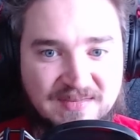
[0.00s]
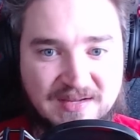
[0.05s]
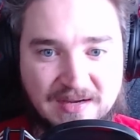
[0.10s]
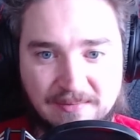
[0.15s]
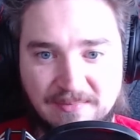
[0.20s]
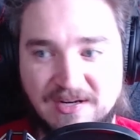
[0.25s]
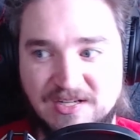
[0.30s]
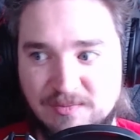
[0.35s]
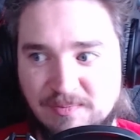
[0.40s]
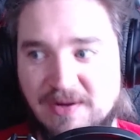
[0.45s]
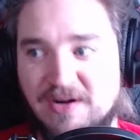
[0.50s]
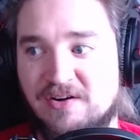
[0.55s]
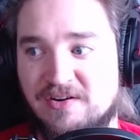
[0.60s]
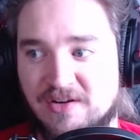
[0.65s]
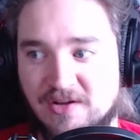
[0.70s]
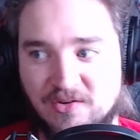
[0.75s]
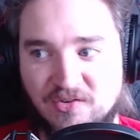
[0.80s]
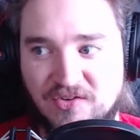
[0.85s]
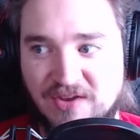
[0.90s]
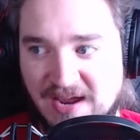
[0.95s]
a much better
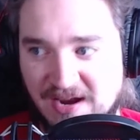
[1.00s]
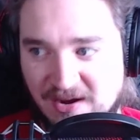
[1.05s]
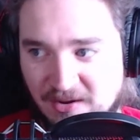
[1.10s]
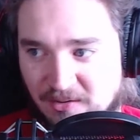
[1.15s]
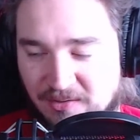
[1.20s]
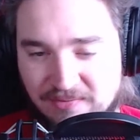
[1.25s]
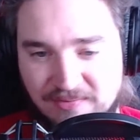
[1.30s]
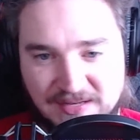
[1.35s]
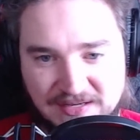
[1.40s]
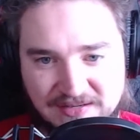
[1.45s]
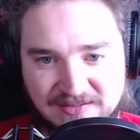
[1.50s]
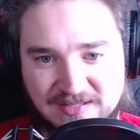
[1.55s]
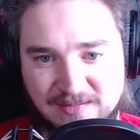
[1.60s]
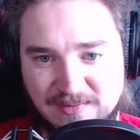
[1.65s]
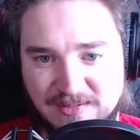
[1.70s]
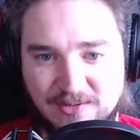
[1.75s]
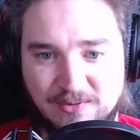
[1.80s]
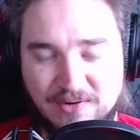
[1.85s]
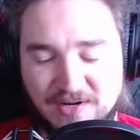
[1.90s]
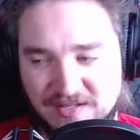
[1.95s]
nose tackle than
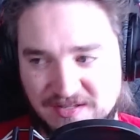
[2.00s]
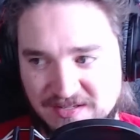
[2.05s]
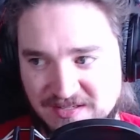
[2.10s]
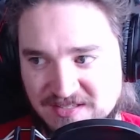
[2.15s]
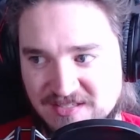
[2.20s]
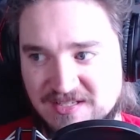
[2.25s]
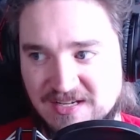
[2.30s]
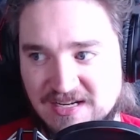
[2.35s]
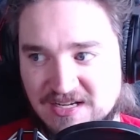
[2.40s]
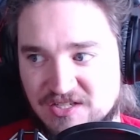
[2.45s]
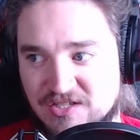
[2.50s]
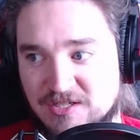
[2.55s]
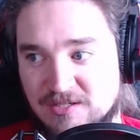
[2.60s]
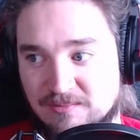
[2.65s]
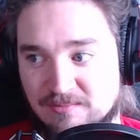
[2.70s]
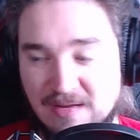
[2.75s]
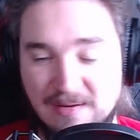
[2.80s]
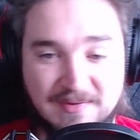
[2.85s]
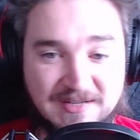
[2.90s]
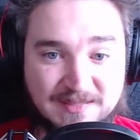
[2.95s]
Timmy Horn at this stage.
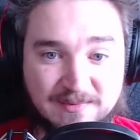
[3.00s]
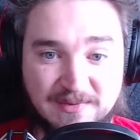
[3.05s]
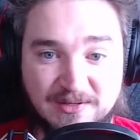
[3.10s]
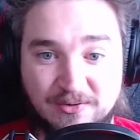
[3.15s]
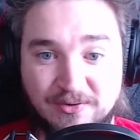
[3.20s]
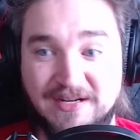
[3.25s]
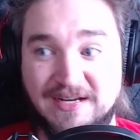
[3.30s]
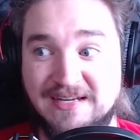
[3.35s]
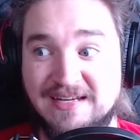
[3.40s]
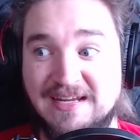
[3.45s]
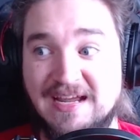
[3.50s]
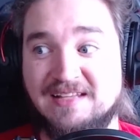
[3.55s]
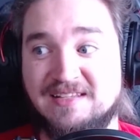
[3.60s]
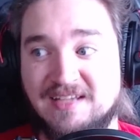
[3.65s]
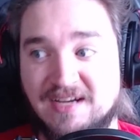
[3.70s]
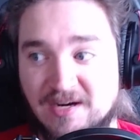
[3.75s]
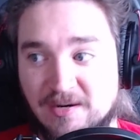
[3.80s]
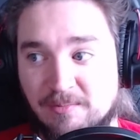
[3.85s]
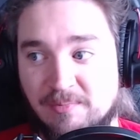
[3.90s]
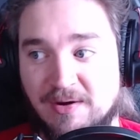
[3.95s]
Maybe Timmy Horn can get
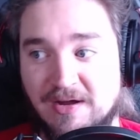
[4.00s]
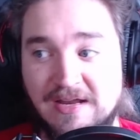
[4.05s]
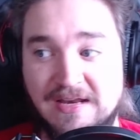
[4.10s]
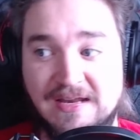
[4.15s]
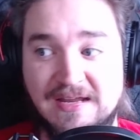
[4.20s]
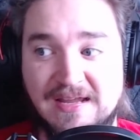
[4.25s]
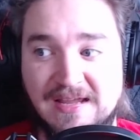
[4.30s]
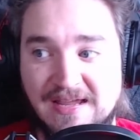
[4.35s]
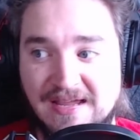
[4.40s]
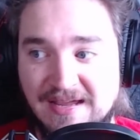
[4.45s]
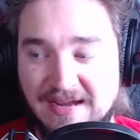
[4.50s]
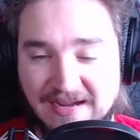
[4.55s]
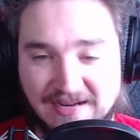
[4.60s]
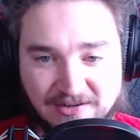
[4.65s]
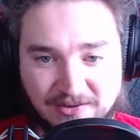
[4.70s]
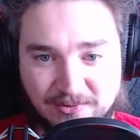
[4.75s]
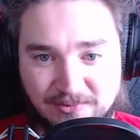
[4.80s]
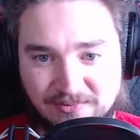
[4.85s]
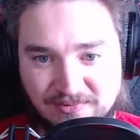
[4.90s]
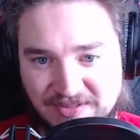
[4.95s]
there, but I
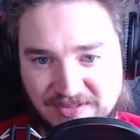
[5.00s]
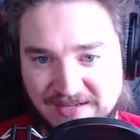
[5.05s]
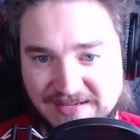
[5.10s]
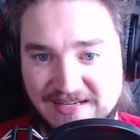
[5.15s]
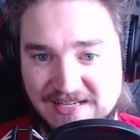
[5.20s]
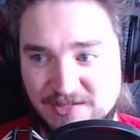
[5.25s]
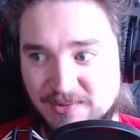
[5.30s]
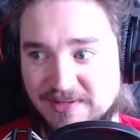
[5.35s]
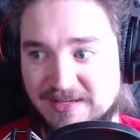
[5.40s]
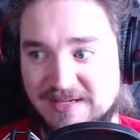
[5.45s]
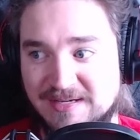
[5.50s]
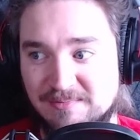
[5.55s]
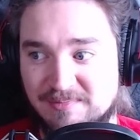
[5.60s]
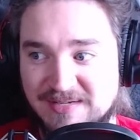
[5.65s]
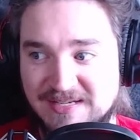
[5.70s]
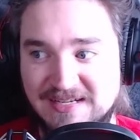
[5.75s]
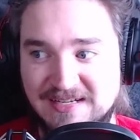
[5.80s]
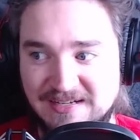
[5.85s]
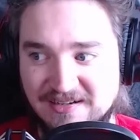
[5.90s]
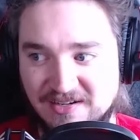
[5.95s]
don't think he's really
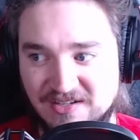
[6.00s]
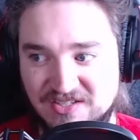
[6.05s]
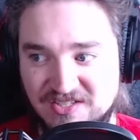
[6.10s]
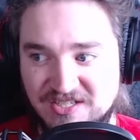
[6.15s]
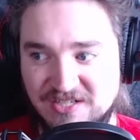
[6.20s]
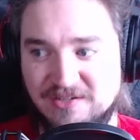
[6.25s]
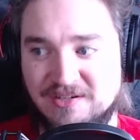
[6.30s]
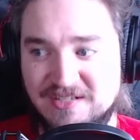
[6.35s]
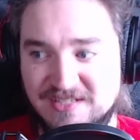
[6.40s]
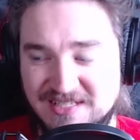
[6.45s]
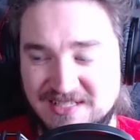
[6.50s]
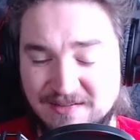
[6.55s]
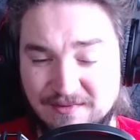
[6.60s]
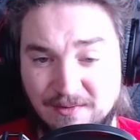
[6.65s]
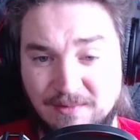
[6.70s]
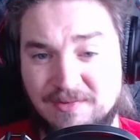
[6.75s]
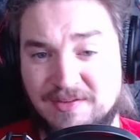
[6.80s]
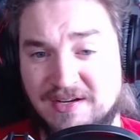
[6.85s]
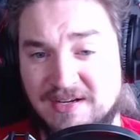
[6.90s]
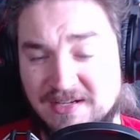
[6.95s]
competing on a serious
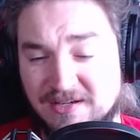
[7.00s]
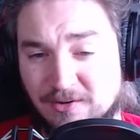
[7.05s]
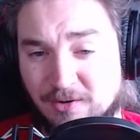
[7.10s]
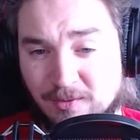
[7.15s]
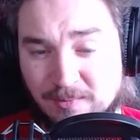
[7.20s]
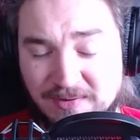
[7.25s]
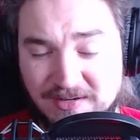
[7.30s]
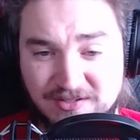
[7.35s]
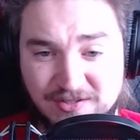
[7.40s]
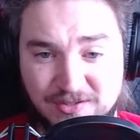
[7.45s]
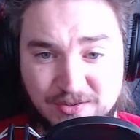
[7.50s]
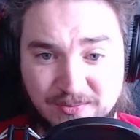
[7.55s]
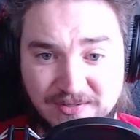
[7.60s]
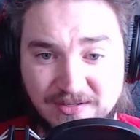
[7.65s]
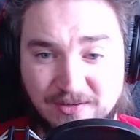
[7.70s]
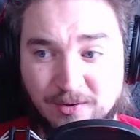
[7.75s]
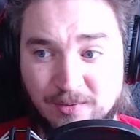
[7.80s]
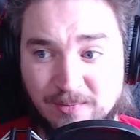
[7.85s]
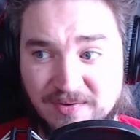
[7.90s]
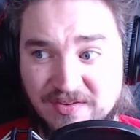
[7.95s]
level with Eddie Goldman,
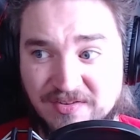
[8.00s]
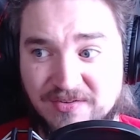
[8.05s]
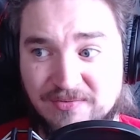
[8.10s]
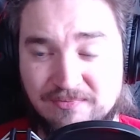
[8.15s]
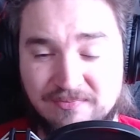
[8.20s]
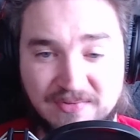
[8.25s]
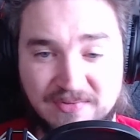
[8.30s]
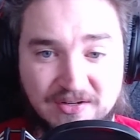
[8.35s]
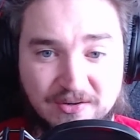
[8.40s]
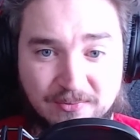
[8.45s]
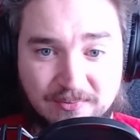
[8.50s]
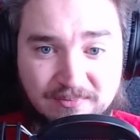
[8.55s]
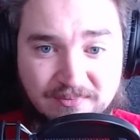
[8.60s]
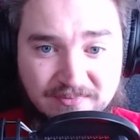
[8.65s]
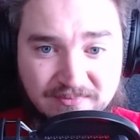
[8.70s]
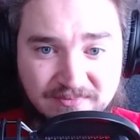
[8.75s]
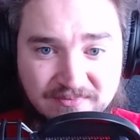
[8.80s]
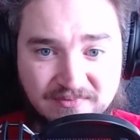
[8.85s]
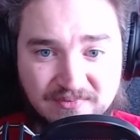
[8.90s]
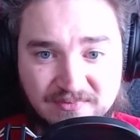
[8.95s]
assuming Goldman's,
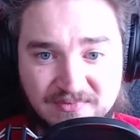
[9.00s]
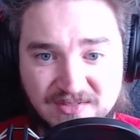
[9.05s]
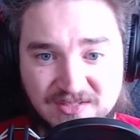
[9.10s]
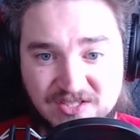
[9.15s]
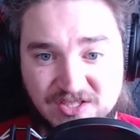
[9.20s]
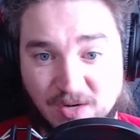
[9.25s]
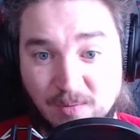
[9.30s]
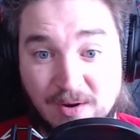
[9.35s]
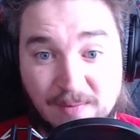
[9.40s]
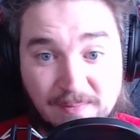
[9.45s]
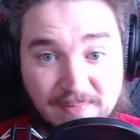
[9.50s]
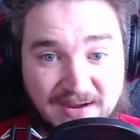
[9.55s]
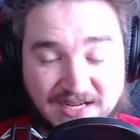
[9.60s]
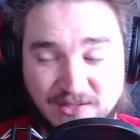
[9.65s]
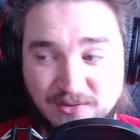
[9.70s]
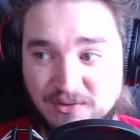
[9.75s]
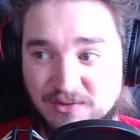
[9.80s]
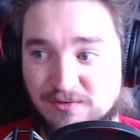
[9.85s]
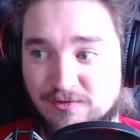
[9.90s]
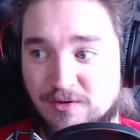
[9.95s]
somewhat
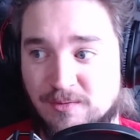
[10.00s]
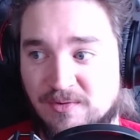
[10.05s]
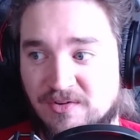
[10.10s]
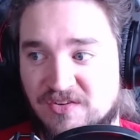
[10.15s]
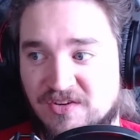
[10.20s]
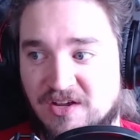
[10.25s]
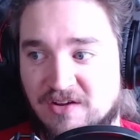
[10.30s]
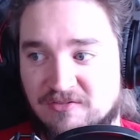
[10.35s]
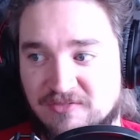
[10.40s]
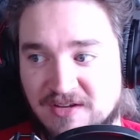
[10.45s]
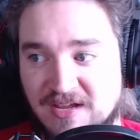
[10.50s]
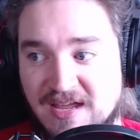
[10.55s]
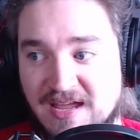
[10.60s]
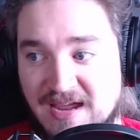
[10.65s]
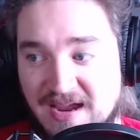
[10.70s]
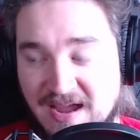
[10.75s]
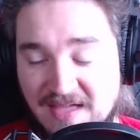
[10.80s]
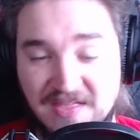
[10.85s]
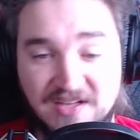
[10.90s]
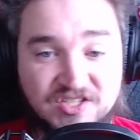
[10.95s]
back to his former self.
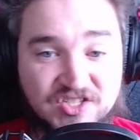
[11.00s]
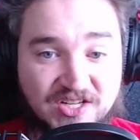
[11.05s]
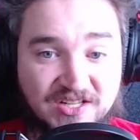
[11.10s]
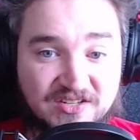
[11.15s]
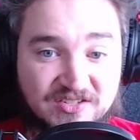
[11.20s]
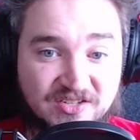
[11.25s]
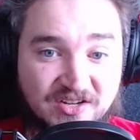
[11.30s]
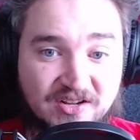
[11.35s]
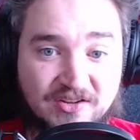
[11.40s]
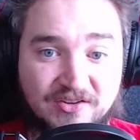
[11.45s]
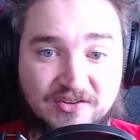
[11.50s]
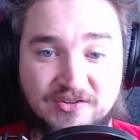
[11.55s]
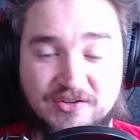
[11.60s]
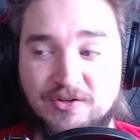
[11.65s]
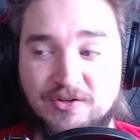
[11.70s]
And then Jalen Dalton,